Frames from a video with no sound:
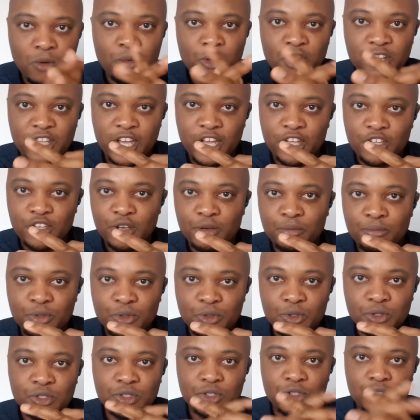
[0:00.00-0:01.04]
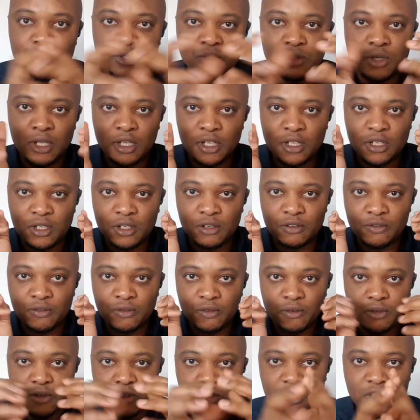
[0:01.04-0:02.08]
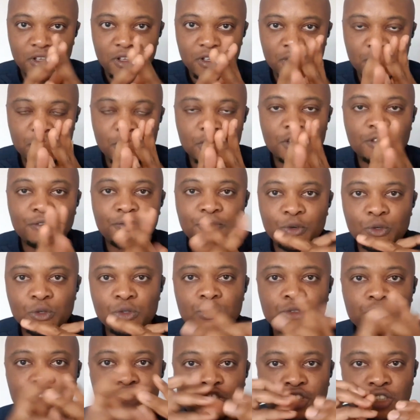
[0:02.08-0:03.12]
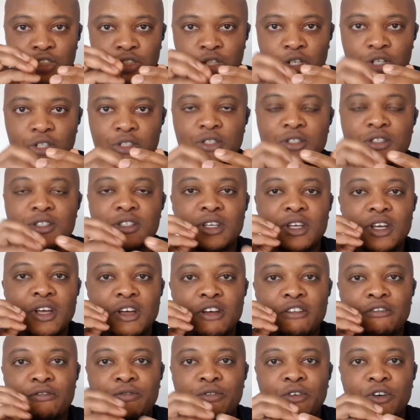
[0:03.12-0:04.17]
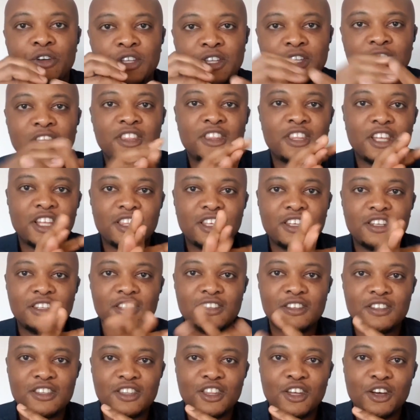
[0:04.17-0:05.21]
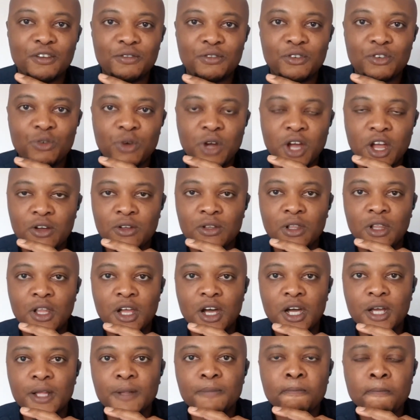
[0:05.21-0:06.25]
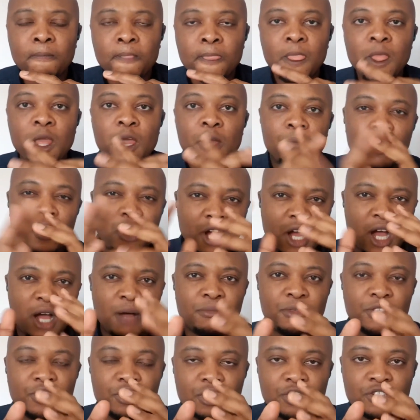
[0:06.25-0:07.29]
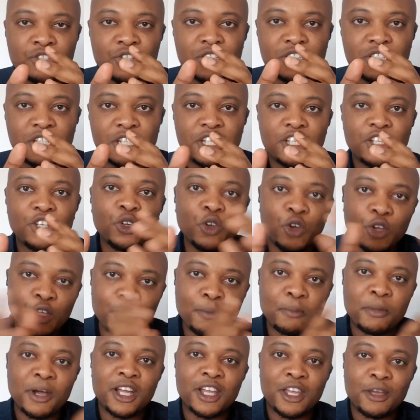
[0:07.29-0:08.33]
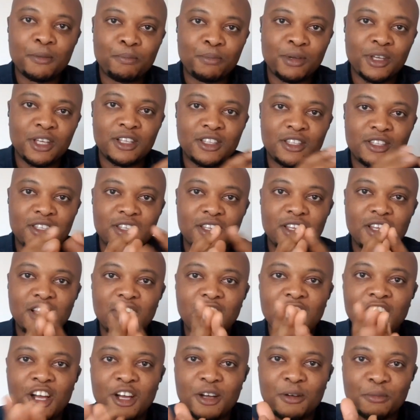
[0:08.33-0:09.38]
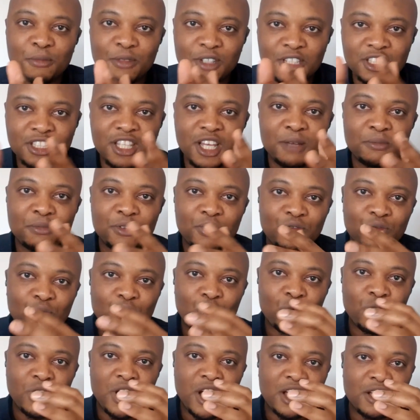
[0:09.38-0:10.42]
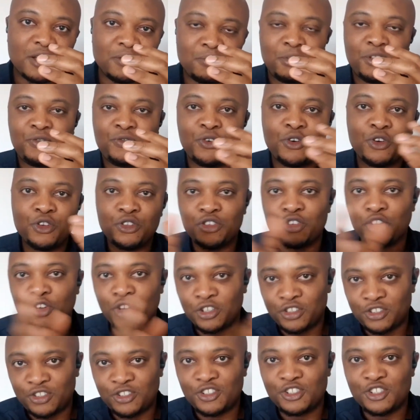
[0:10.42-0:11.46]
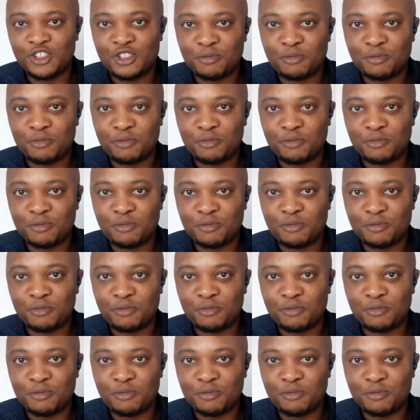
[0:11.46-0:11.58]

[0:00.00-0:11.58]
more than your books. You do a lot of useful, short, funny, entertaining stuff you write online. But I'm interested in going back a bit, in terms of before you got to